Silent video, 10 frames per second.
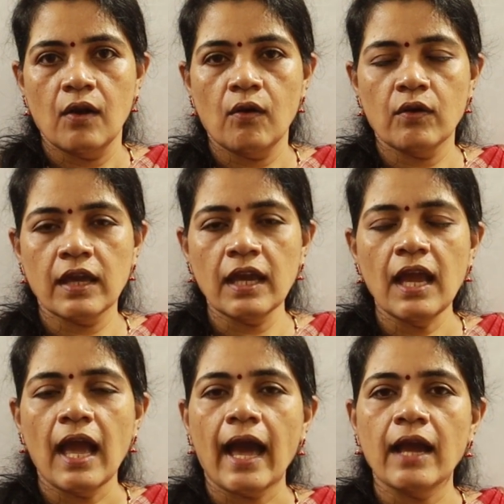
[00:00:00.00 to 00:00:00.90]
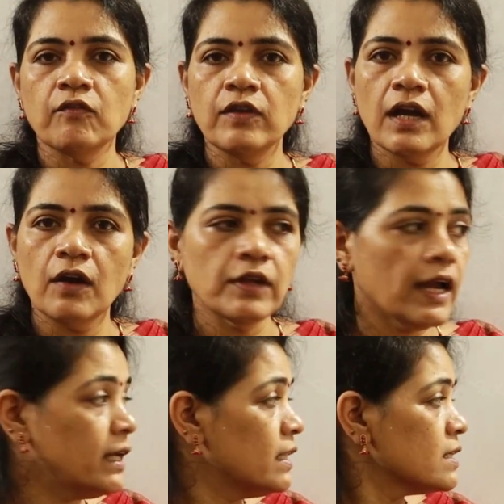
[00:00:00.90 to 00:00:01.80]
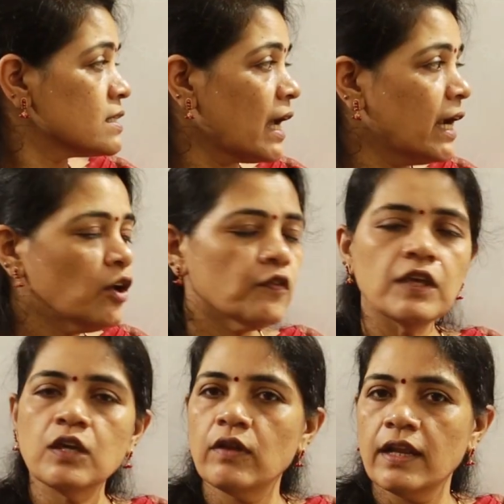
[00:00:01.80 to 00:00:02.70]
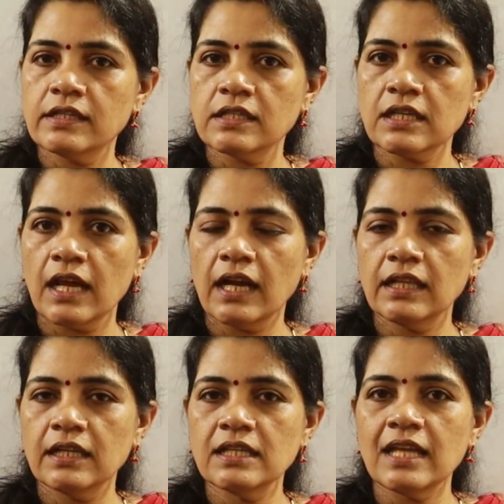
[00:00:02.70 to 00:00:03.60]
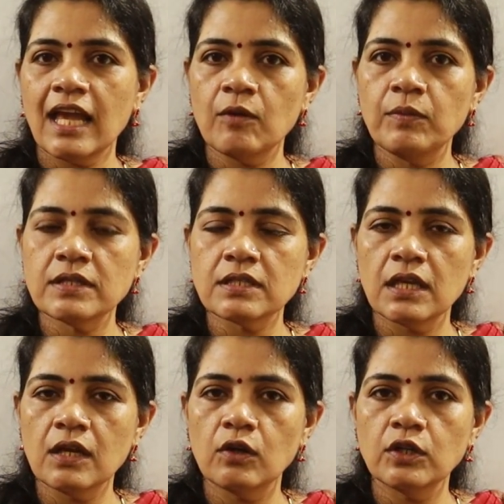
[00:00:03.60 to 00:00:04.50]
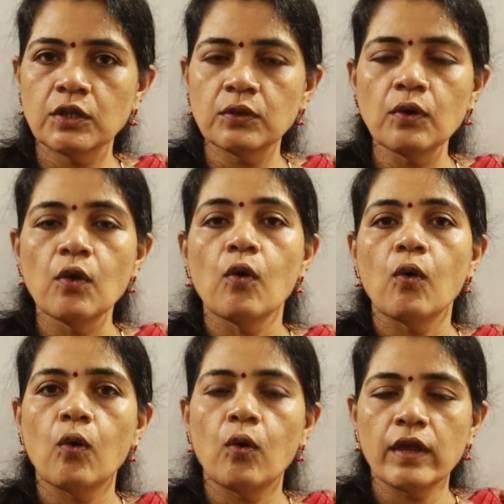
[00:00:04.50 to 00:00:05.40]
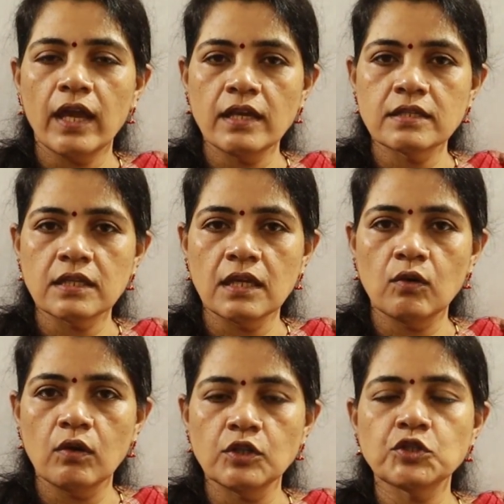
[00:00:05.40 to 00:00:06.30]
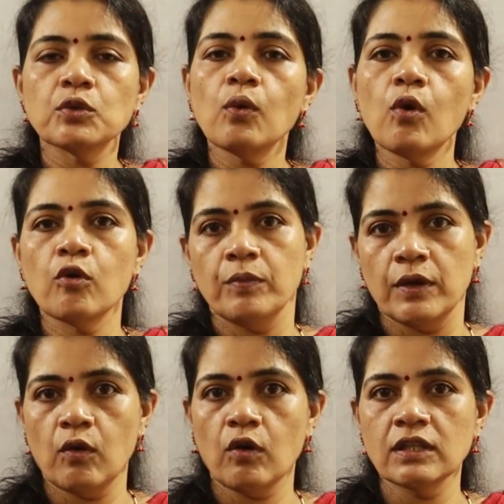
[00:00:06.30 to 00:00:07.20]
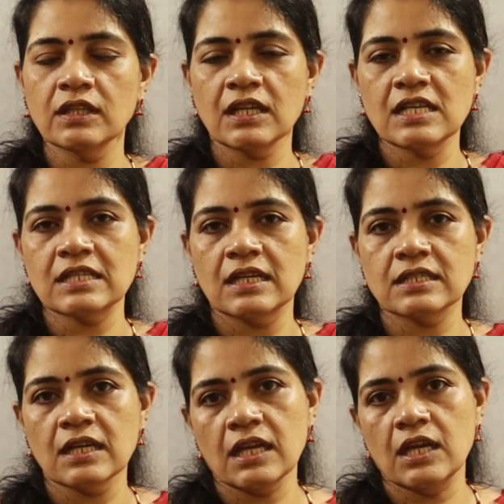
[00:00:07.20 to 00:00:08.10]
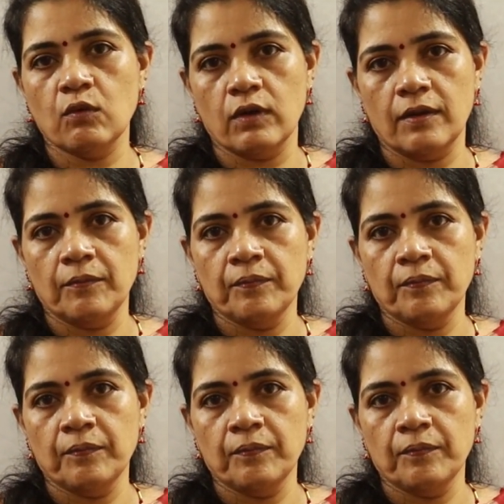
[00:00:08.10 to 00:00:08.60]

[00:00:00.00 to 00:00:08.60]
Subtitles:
okay, and we have, and the side of the equilateral triangle, that is AB is equal to OA is equal to OB, all the three sides are equal,